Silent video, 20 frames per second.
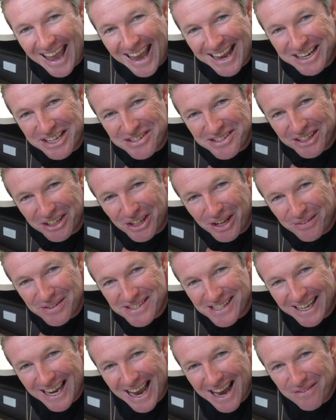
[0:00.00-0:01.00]
And you still
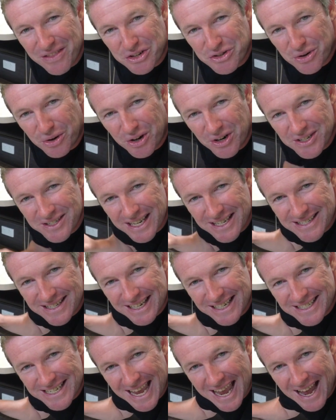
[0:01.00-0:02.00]
obviously have the drawers that
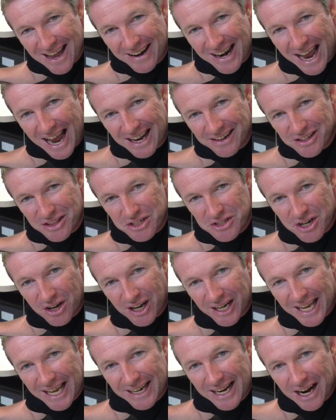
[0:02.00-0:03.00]
sit down under the
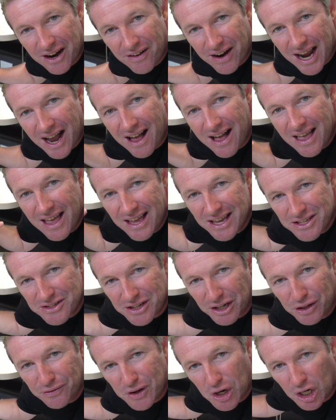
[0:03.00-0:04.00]
dinette area,
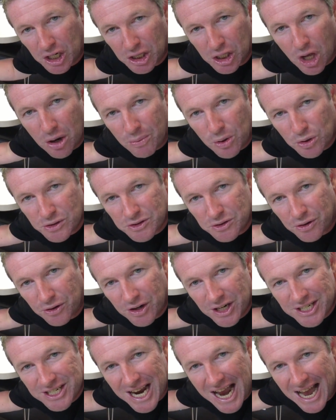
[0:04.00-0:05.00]
so you've got a lot more
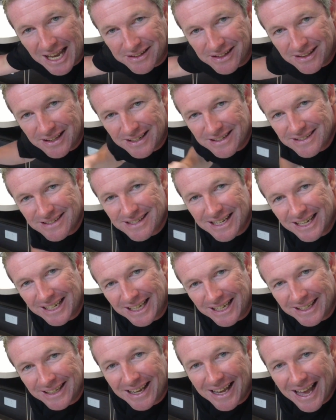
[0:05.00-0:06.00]
storage under this
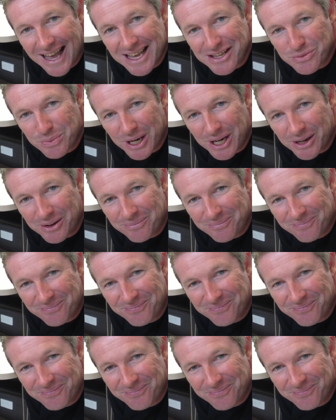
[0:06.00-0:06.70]
setting as well.